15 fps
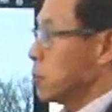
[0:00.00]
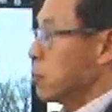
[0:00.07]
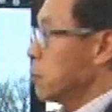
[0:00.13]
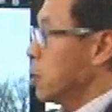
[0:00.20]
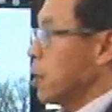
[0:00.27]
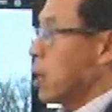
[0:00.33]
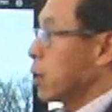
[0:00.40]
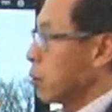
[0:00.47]

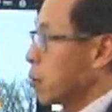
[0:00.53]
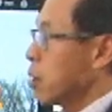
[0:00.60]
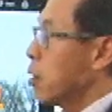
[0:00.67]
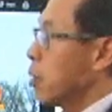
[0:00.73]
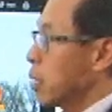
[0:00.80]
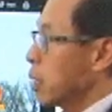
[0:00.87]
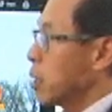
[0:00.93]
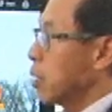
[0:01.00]
we're not
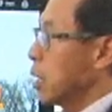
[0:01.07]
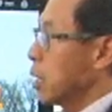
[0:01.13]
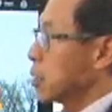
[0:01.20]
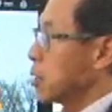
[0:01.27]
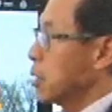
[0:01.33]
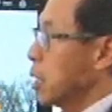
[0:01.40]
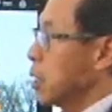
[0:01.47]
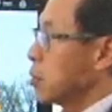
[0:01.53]
growing
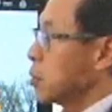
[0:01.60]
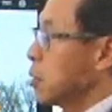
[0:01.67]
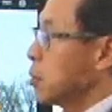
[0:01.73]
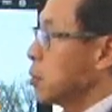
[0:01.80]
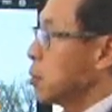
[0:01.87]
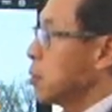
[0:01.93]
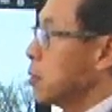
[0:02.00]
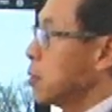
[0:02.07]
as a nation.
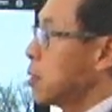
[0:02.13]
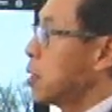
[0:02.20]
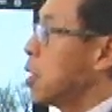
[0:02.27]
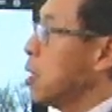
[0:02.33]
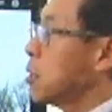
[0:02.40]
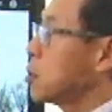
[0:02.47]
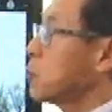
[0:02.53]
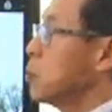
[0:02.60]

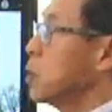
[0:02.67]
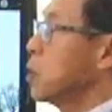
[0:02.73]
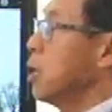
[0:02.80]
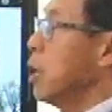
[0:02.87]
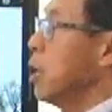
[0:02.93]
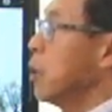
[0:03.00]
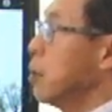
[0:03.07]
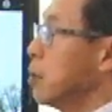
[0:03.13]
Kids would
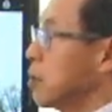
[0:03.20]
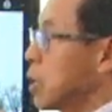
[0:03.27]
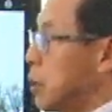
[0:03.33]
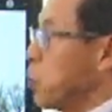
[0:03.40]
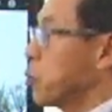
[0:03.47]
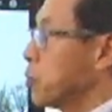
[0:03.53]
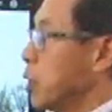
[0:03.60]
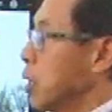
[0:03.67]
then, a
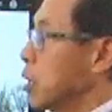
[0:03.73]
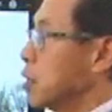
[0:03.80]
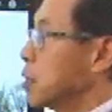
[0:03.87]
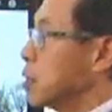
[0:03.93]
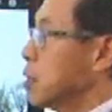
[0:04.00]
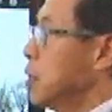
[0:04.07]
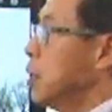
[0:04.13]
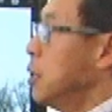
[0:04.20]
couple
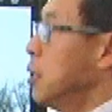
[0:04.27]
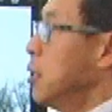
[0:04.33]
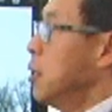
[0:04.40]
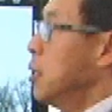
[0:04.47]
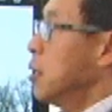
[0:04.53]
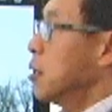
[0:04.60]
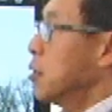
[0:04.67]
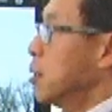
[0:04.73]
things.
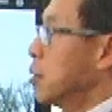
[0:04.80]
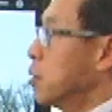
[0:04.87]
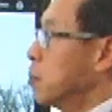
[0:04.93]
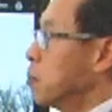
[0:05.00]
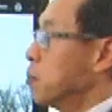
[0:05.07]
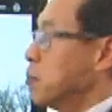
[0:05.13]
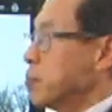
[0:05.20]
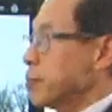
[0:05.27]

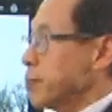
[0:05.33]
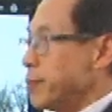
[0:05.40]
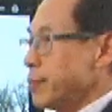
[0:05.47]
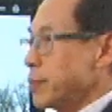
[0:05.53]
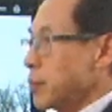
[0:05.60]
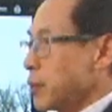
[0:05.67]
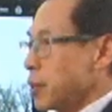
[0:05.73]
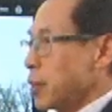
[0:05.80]
They're,
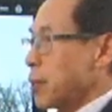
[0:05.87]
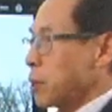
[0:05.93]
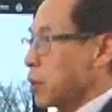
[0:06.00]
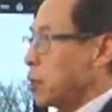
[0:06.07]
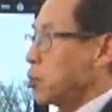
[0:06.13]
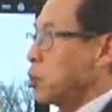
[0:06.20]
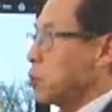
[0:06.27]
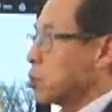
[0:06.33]
I'm
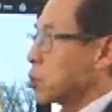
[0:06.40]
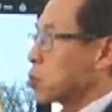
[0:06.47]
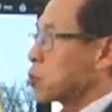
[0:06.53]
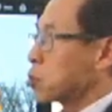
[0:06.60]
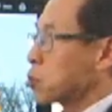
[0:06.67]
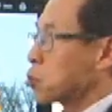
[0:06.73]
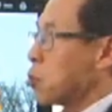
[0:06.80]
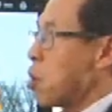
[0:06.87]
going to use a
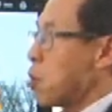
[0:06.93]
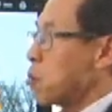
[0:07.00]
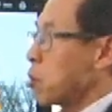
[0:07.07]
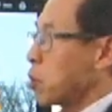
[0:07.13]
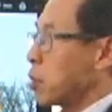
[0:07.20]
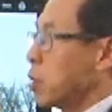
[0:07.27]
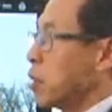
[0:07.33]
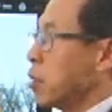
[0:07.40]
strong
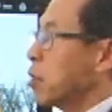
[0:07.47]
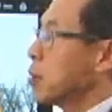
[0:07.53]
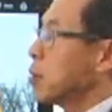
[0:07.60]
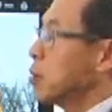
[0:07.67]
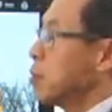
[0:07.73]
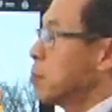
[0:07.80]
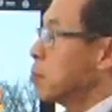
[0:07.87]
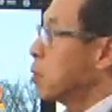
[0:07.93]
word here,
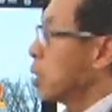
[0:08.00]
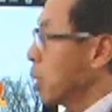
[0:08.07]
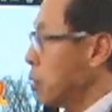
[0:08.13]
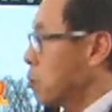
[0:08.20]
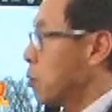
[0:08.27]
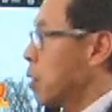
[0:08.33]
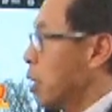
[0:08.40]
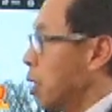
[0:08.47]

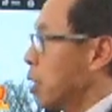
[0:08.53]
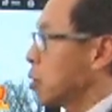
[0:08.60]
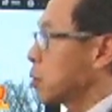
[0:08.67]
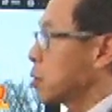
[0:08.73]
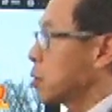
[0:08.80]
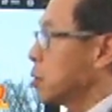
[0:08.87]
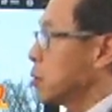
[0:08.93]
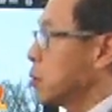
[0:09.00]

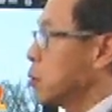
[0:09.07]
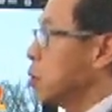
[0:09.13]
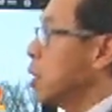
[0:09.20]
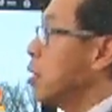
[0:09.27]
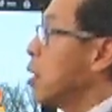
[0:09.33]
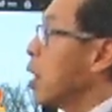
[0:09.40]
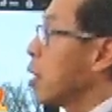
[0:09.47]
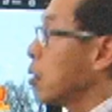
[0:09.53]
brainwashed, or
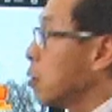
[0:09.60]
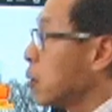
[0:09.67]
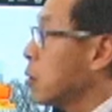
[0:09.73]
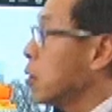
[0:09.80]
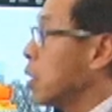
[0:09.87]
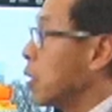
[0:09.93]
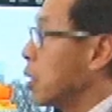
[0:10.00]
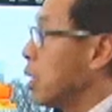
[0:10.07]
they're not
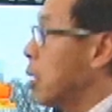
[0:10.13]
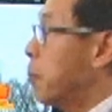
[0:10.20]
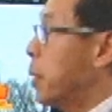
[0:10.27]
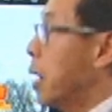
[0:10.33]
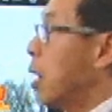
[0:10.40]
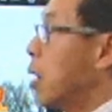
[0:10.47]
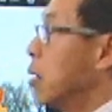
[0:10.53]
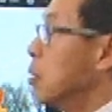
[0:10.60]
learning
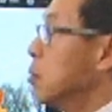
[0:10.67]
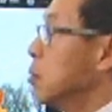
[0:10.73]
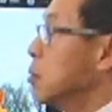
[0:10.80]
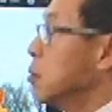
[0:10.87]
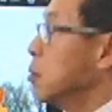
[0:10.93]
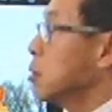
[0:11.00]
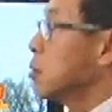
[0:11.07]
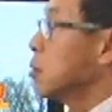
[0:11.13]
about
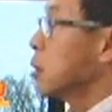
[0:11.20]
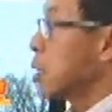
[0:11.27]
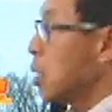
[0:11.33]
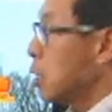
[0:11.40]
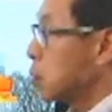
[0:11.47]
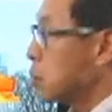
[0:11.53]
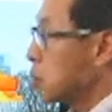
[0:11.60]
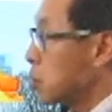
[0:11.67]
the
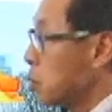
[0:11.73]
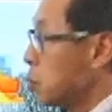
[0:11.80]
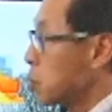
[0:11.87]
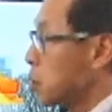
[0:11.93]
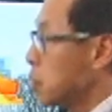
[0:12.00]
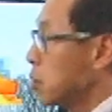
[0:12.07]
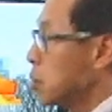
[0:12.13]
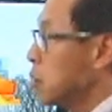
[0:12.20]

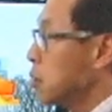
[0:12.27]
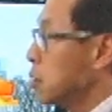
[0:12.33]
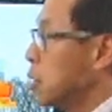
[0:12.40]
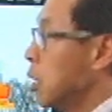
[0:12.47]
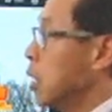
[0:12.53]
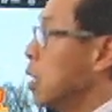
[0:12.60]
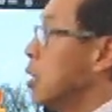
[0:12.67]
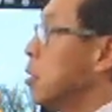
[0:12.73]
Constitution.
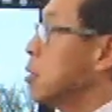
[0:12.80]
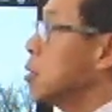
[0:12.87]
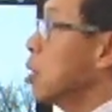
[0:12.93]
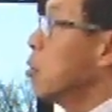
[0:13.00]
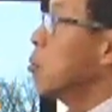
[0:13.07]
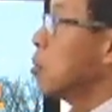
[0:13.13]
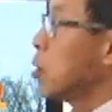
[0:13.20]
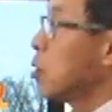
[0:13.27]
They
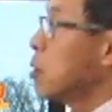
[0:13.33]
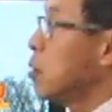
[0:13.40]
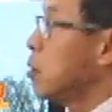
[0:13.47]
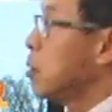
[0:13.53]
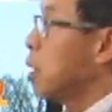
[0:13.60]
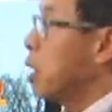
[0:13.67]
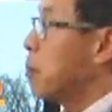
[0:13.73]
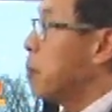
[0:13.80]
don't
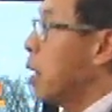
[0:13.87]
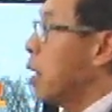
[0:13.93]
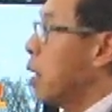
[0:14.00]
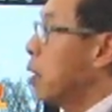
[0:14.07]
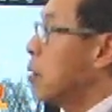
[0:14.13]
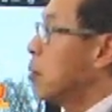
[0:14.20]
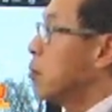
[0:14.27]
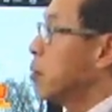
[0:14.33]
learn
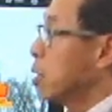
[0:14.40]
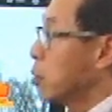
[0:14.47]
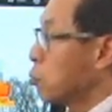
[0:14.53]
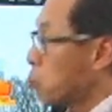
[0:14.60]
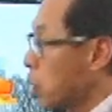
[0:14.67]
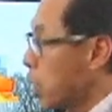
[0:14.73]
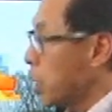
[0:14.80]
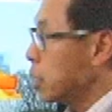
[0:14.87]
about their
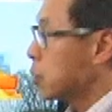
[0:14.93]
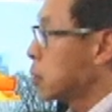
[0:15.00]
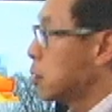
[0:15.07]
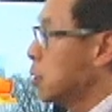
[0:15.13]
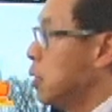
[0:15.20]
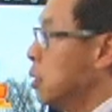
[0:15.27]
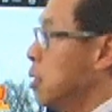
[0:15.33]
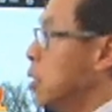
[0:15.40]

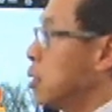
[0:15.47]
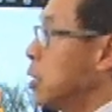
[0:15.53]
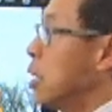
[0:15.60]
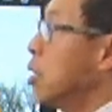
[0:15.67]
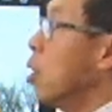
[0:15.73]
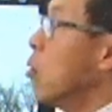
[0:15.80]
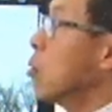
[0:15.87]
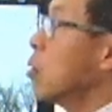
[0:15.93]
rights.
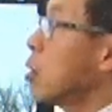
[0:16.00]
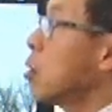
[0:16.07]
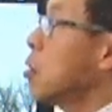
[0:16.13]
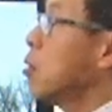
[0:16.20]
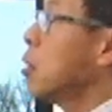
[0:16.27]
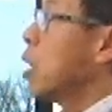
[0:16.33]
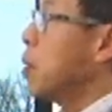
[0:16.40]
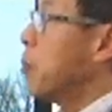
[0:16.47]
They don't
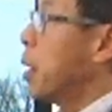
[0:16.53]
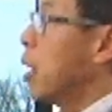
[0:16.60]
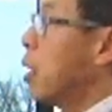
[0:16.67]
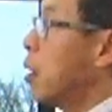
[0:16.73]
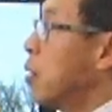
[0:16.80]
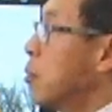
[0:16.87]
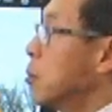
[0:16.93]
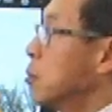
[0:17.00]
learn
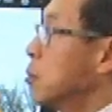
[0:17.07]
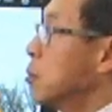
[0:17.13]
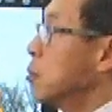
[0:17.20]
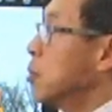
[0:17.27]
about